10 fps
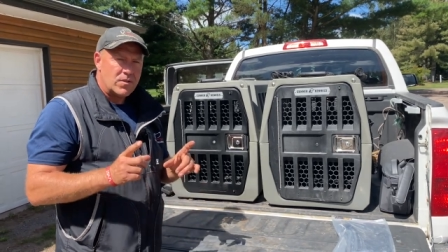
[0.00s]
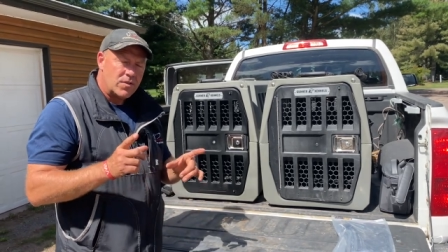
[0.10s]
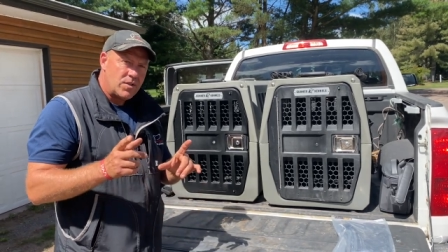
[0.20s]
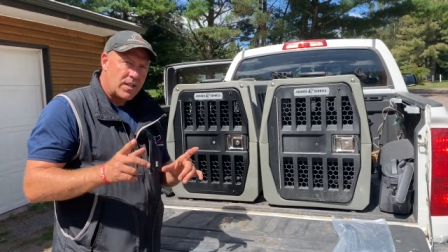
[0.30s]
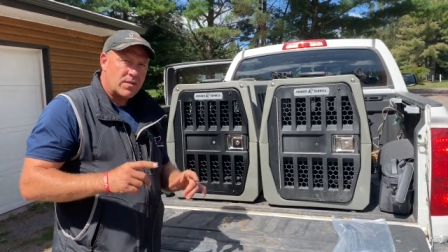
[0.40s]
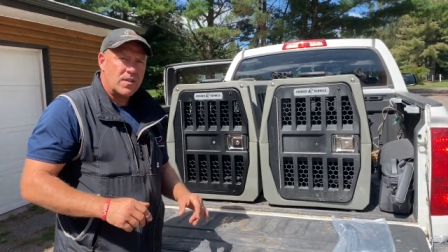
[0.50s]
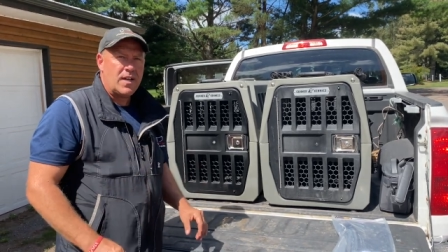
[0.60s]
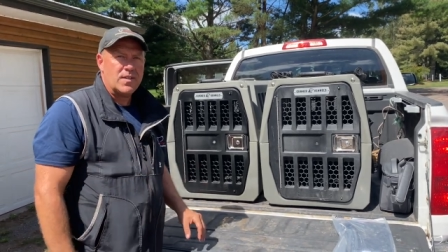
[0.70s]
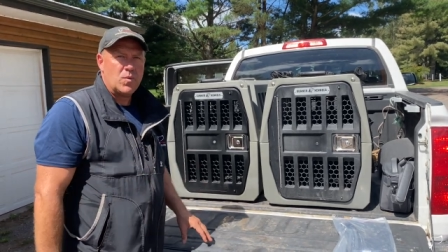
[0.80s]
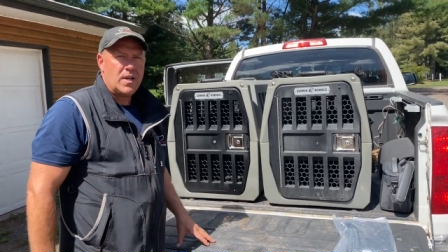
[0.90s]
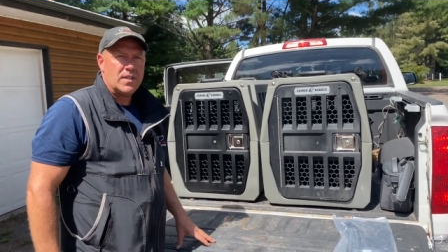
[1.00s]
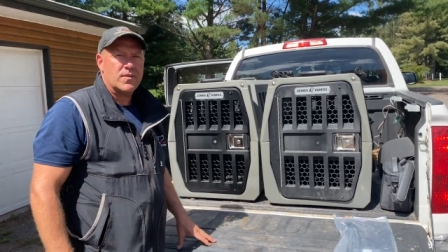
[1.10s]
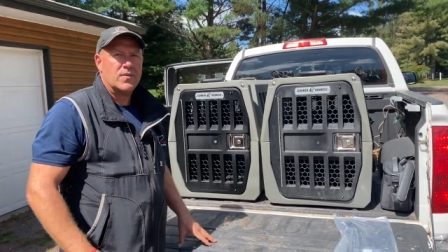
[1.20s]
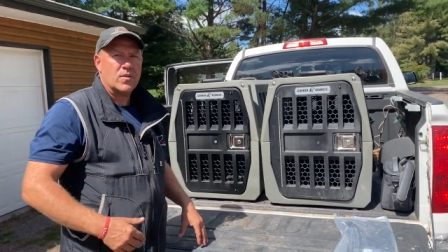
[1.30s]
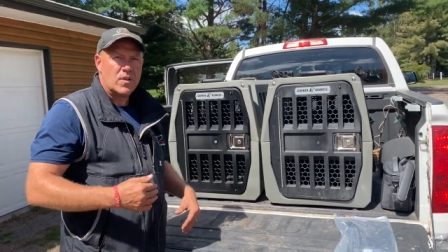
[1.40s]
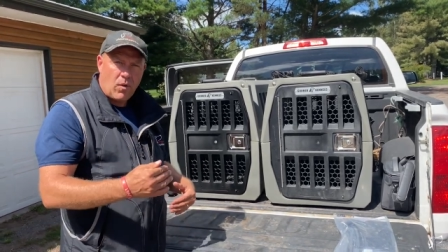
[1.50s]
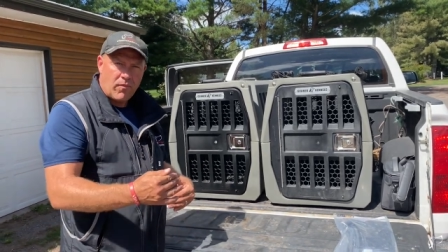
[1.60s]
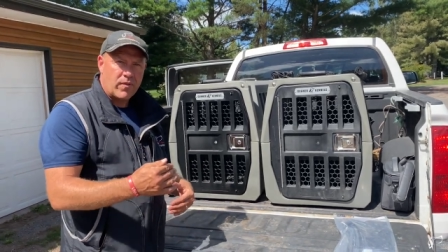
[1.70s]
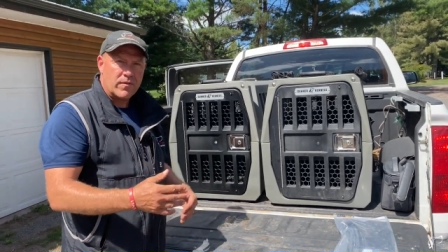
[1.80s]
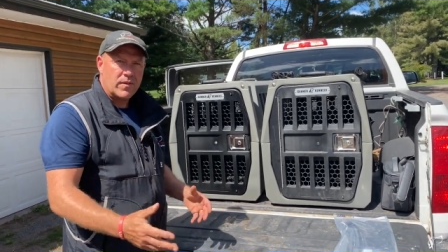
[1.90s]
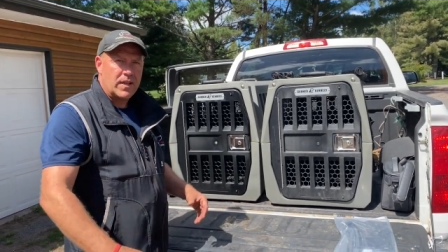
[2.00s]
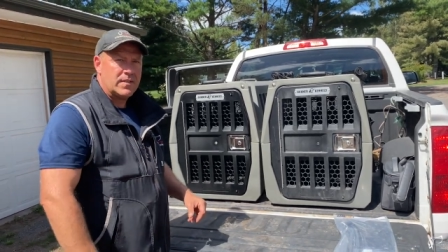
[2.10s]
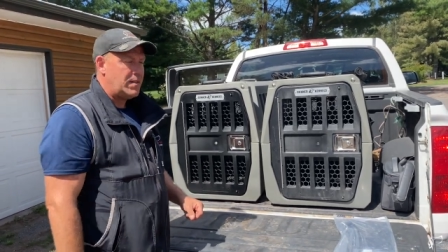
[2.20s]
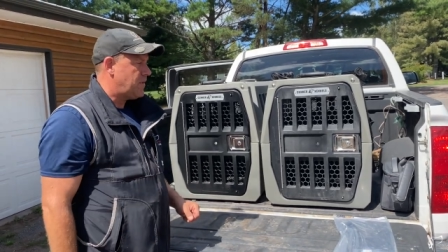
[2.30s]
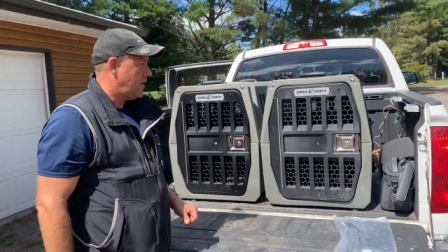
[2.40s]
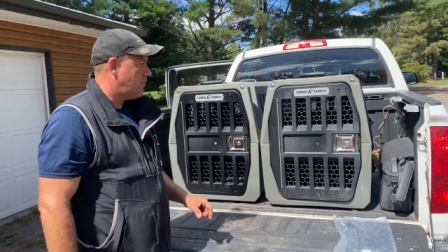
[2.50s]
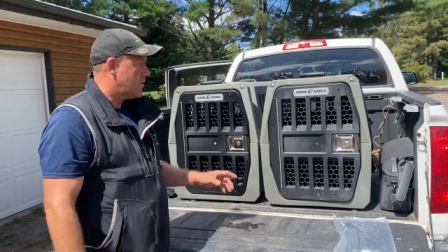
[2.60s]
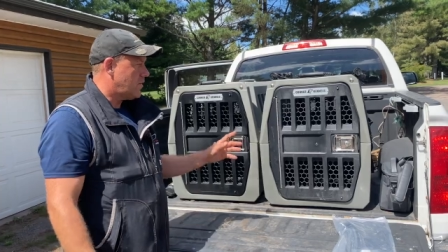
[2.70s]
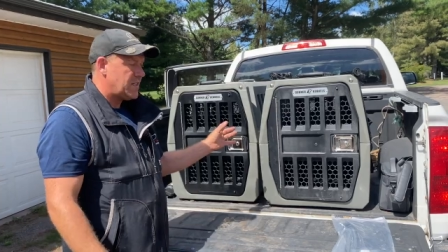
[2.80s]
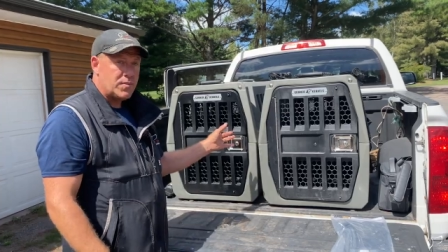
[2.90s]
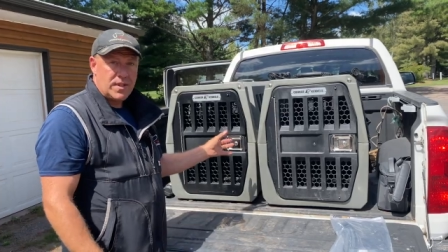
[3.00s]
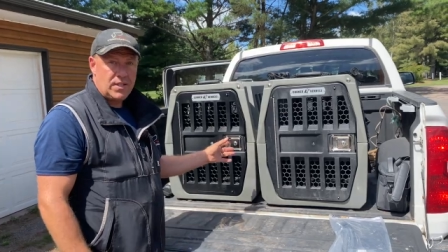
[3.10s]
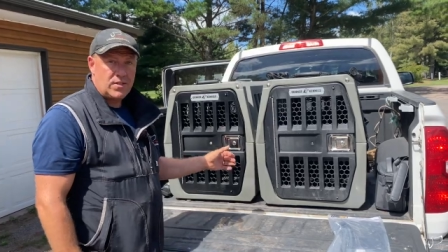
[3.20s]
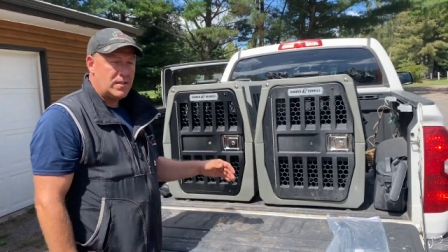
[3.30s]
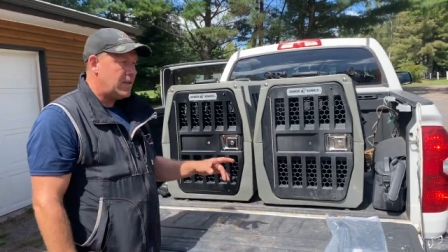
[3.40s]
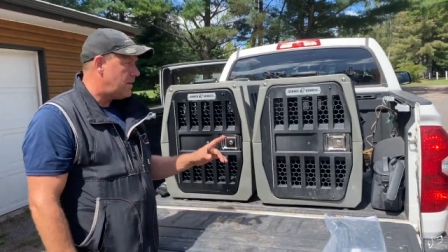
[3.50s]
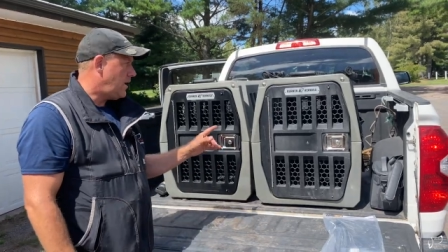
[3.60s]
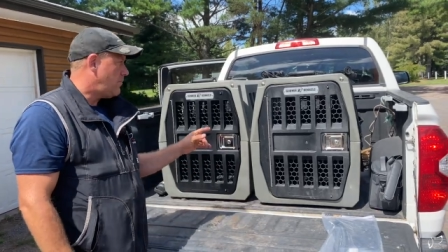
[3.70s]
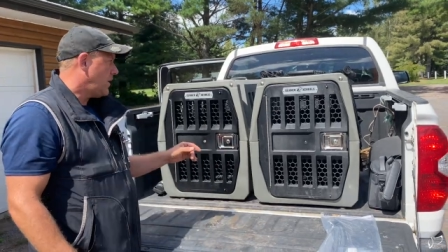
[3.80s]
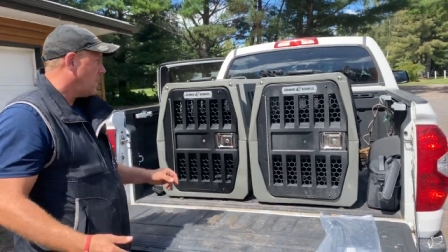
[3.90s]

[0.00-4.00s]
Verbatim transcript: just check size-wise for comfort for that type of thing. But transportation, epic.